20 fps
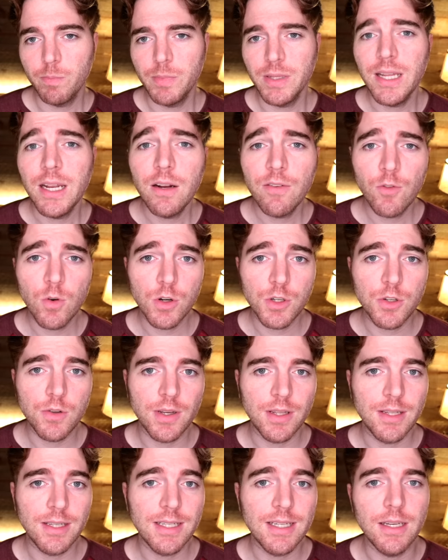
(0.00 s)
But then of course you
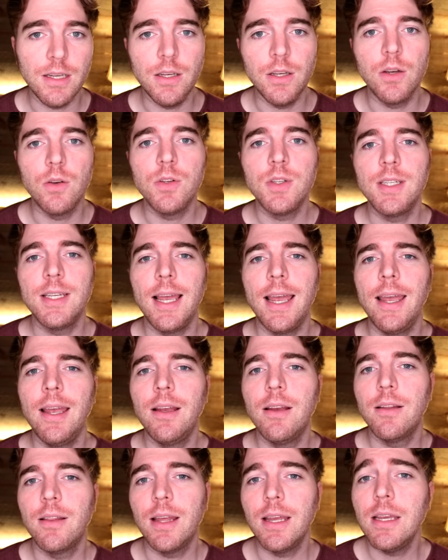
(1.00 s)
have the CEO
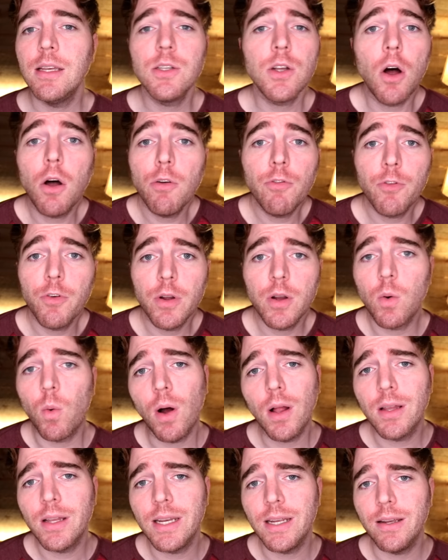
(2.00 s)
saying that he's all for
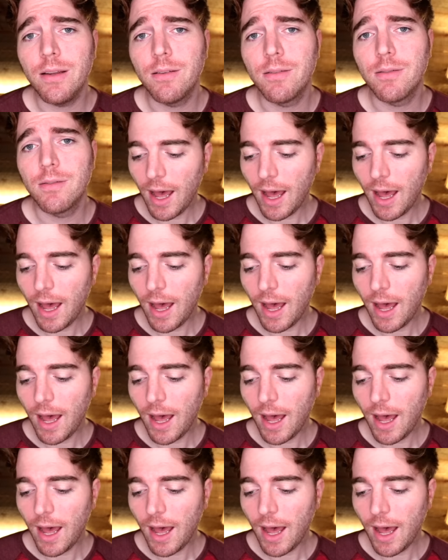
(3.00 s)
equality.